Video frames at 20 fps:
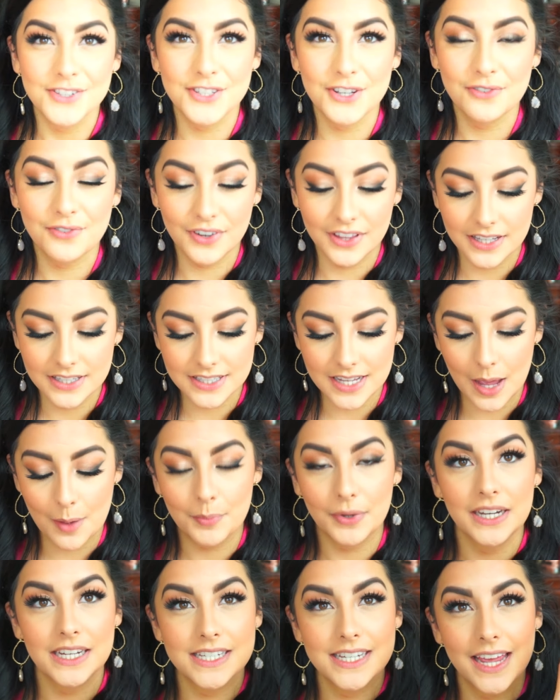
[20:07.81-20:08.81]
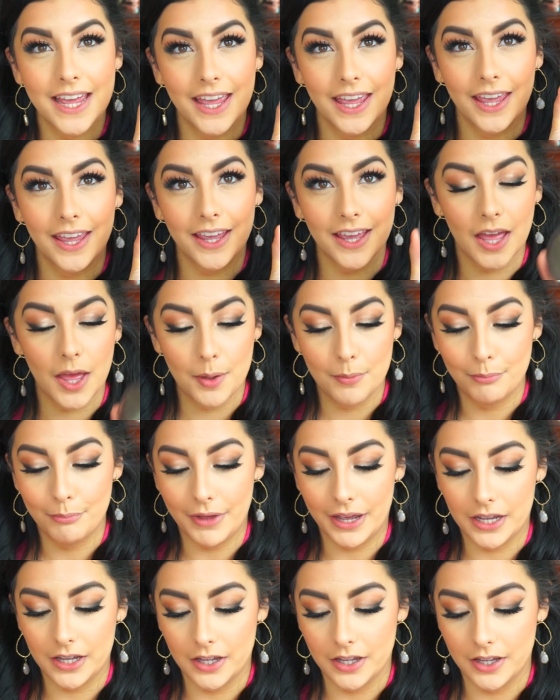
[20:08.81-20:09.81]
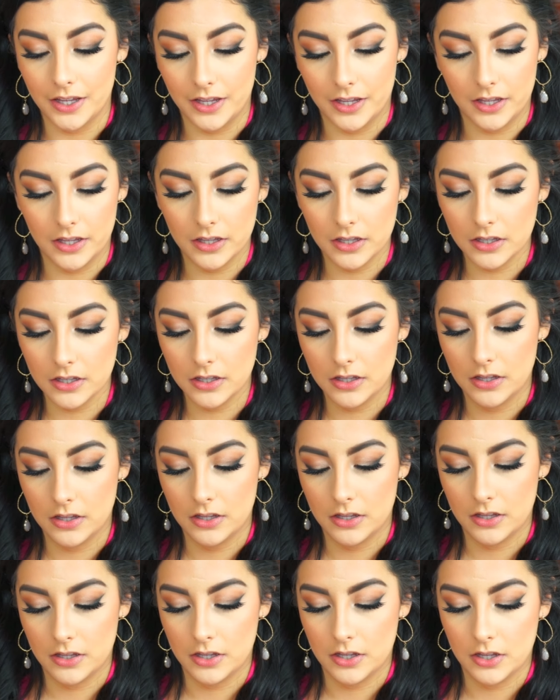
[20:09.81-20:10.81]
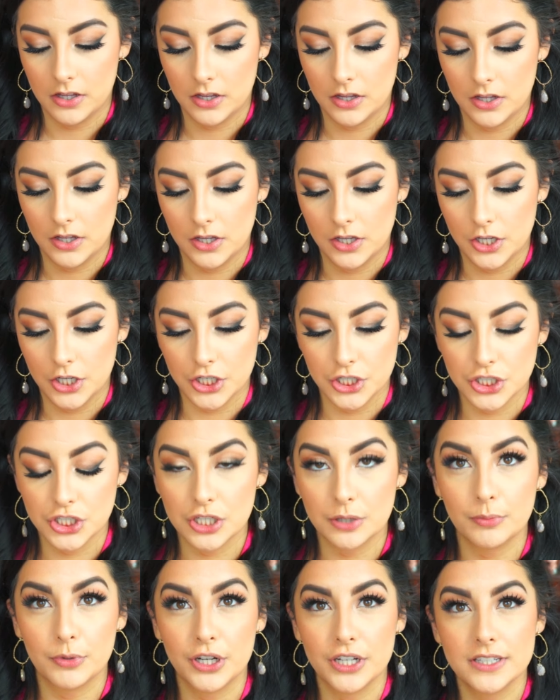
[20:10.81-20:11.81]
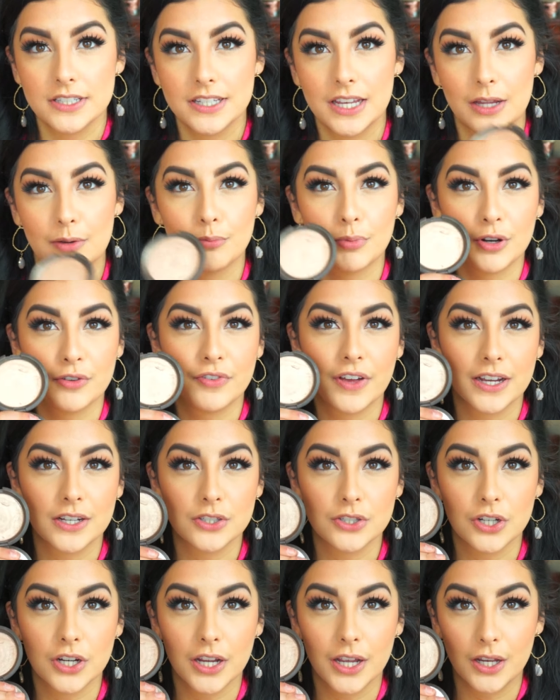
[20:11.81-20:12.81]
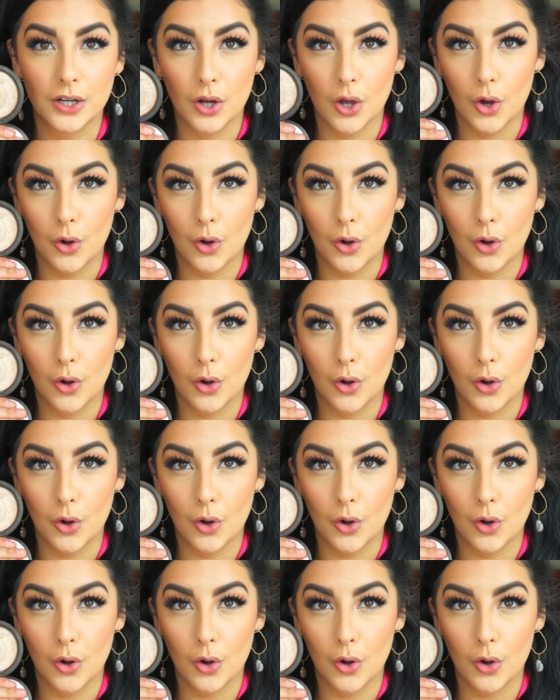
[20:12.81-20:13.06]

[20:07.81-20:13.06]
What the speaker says: so for this I'm gonna take Becca Shimmering Skin Perfector in